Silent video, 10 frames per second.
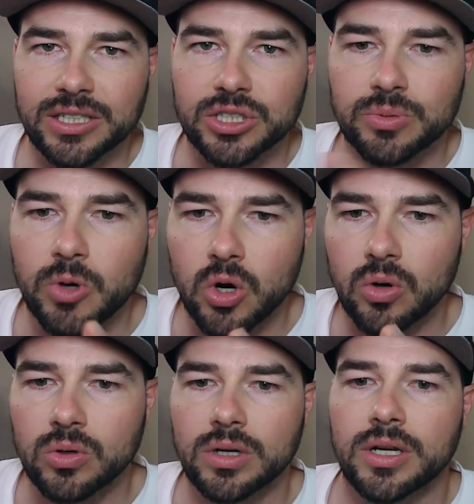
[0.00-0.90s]
a
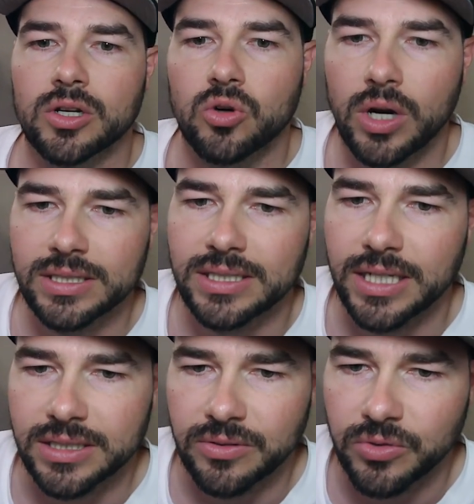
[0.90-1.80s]
small cross
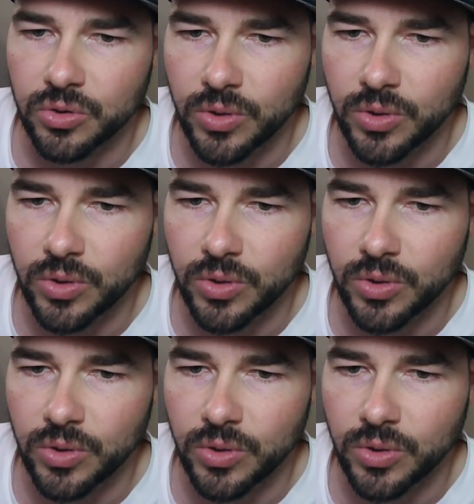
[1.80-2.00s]
section for the